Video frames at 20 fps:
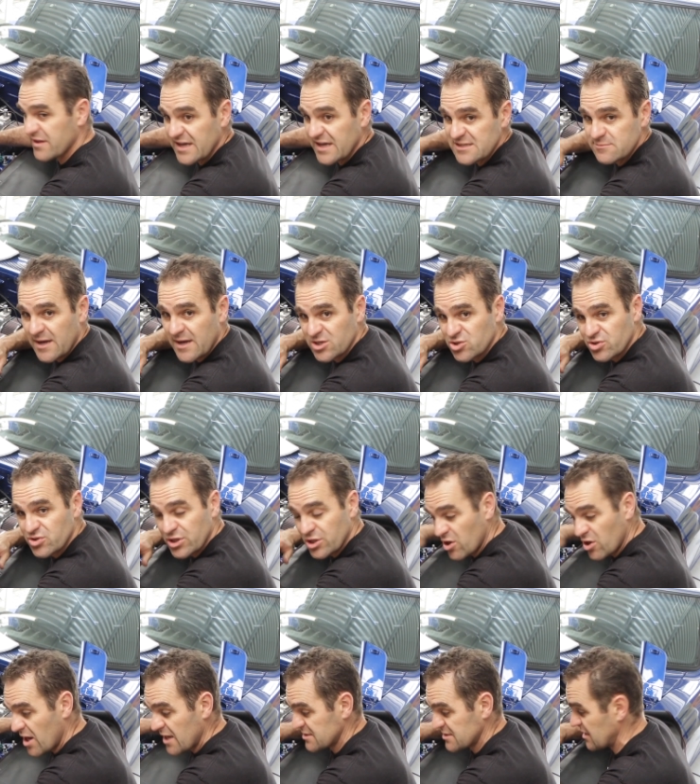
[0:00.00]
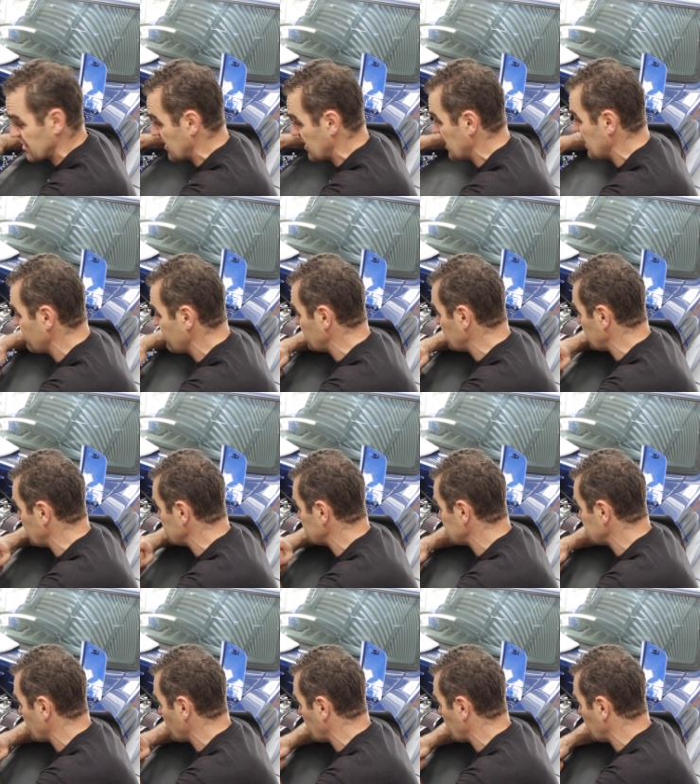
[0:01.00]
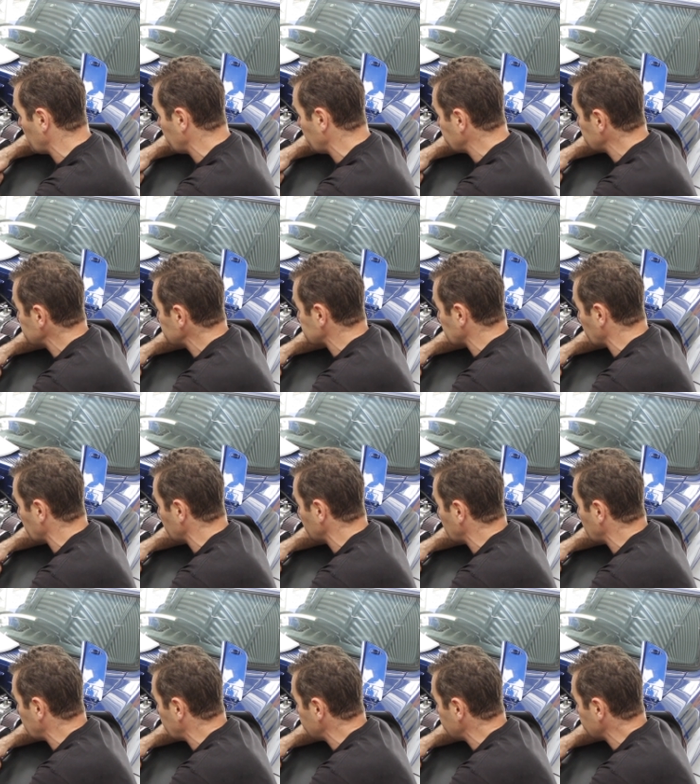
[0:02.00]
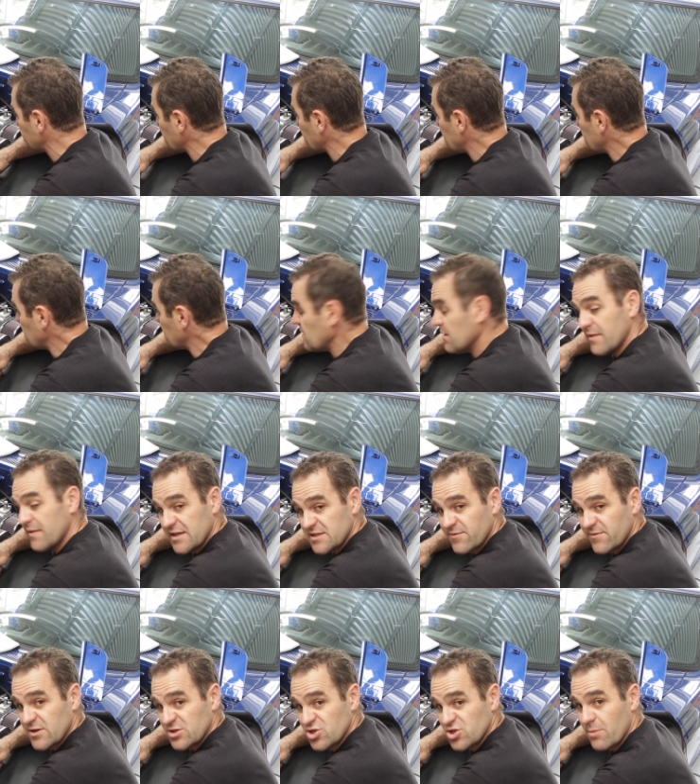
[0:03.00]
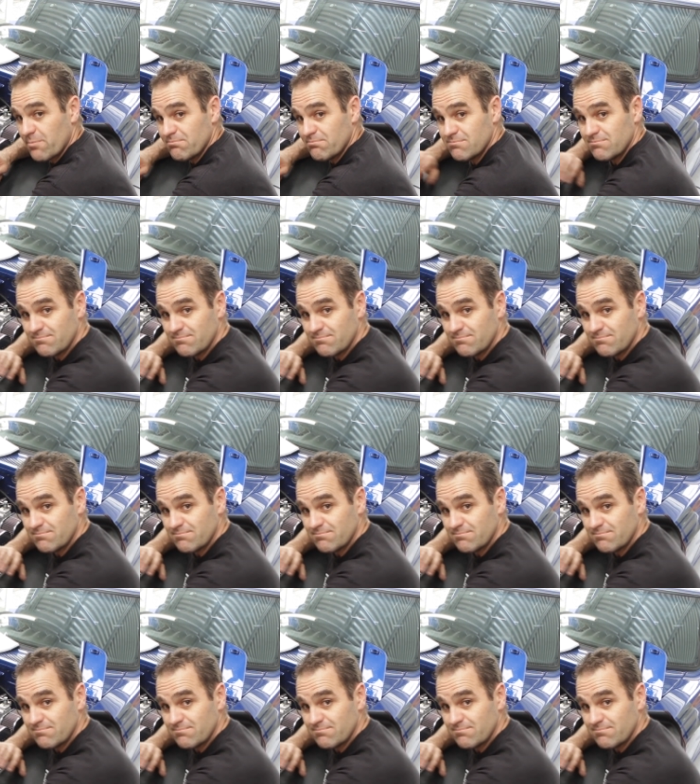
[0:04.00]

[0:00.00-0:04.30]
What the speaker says: of these, make sure they're nice and even and set where we want them. So that's the first job.